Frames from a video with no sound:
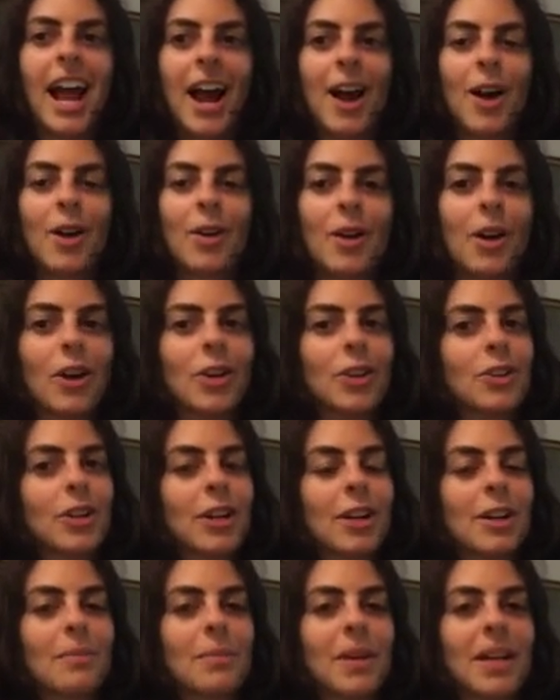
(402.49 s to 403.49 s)
how are
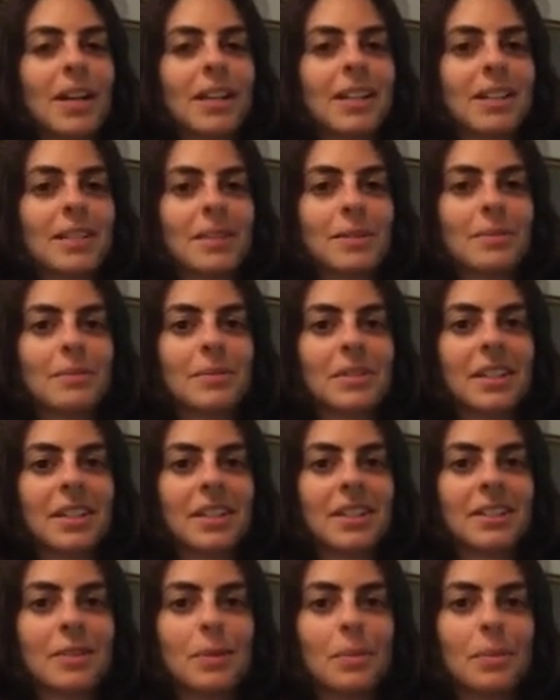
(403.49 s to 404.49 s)
trigger mechanisms
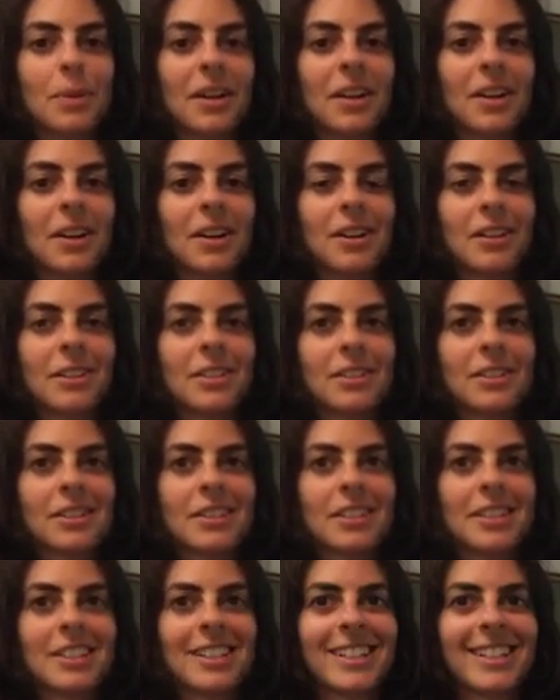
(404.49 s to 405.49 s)
like superheroes?
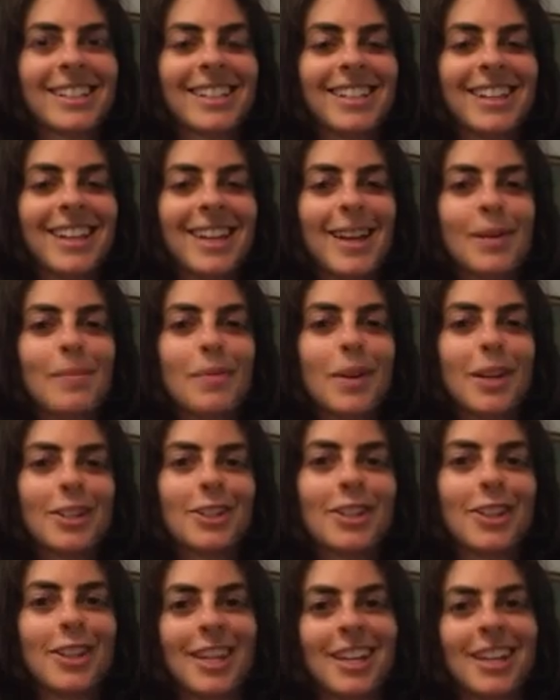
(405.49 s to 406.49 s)

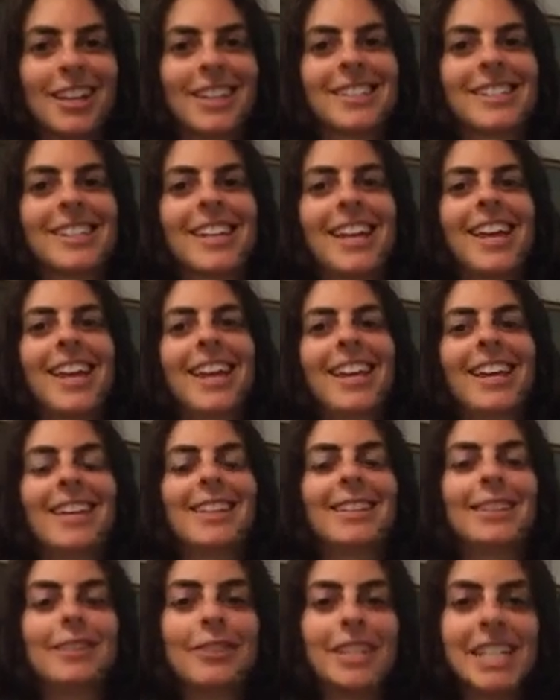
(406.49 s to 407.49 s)
Picture this.
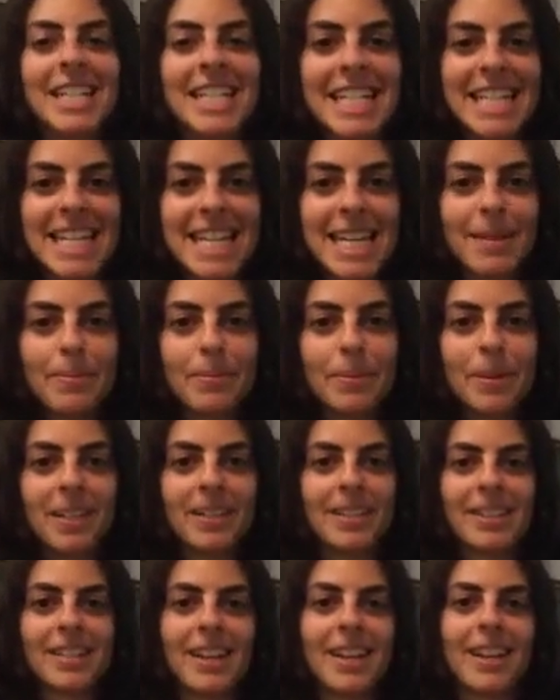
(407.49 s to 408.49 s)
Living deep
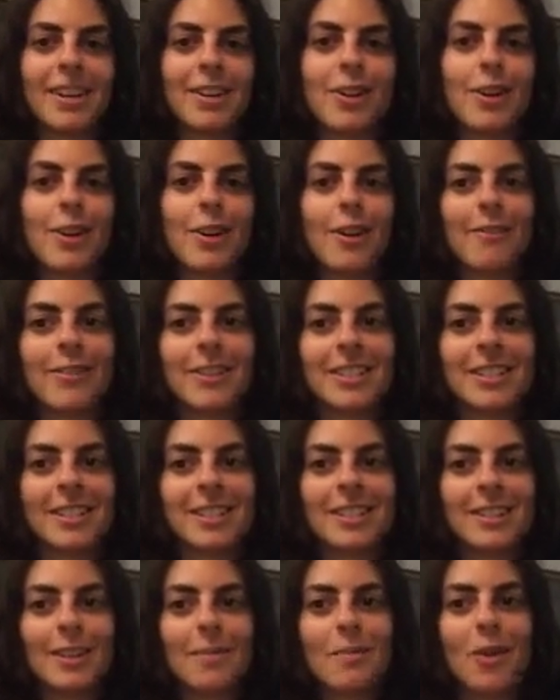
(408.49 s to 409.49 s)
inside your nervous
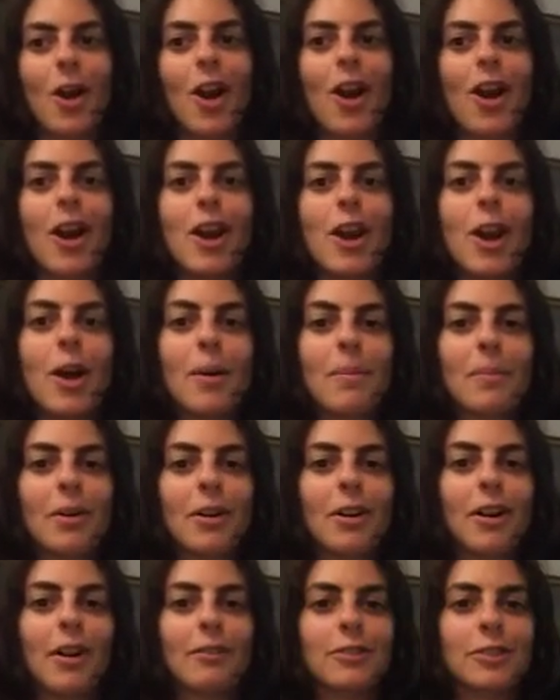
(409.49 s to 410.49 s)
system are a
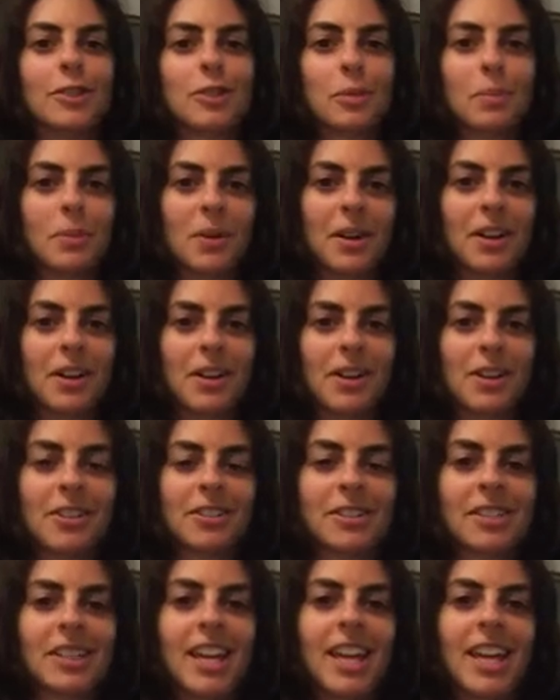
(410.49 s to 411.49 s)
number of
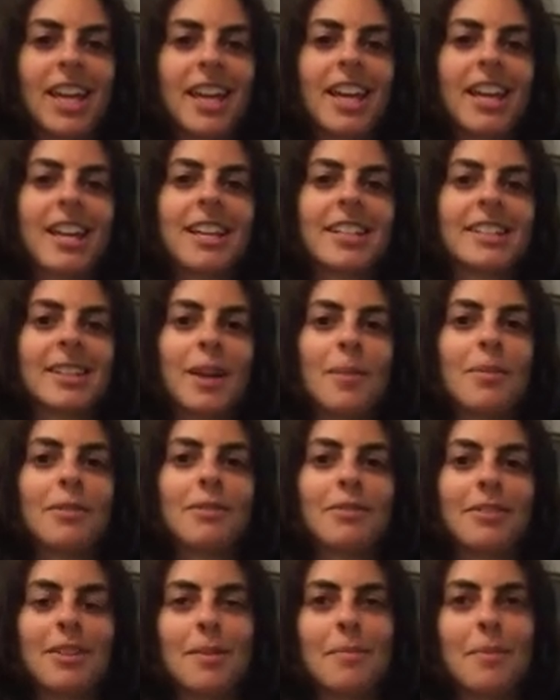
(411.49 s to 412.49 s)
superheroes. Some
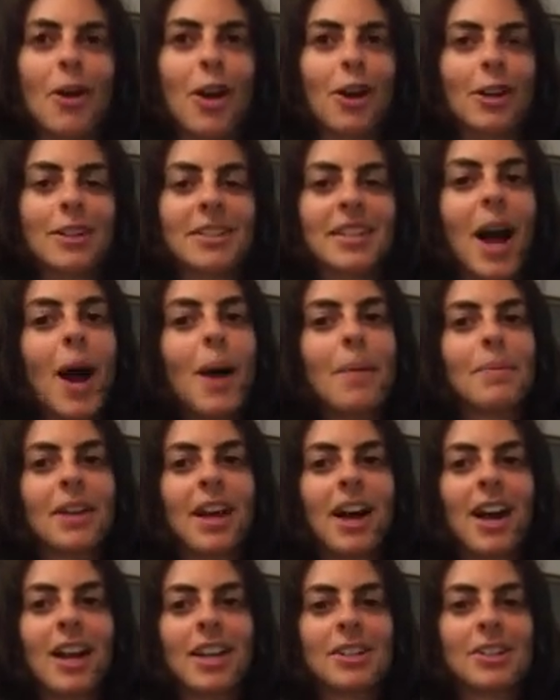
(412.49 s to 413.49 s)
of them are
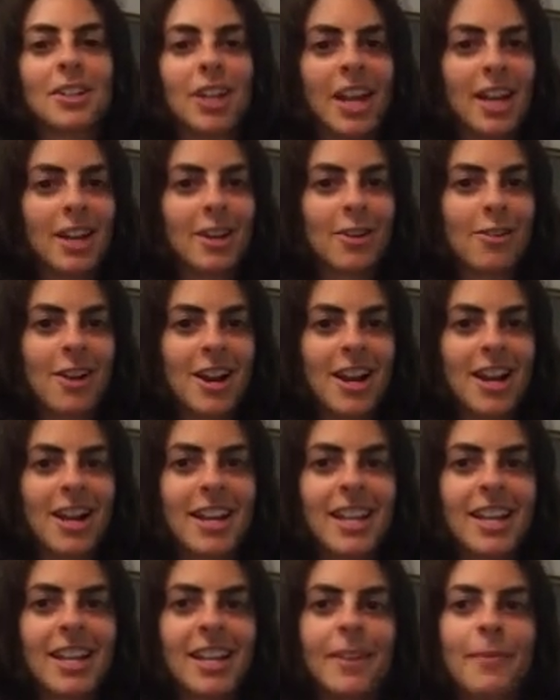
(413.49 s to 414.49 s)
top-notch, A
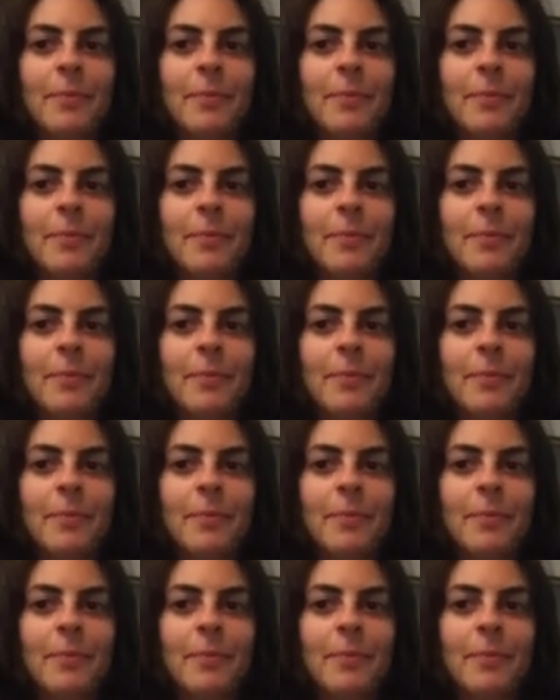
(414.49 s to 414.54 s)
grade.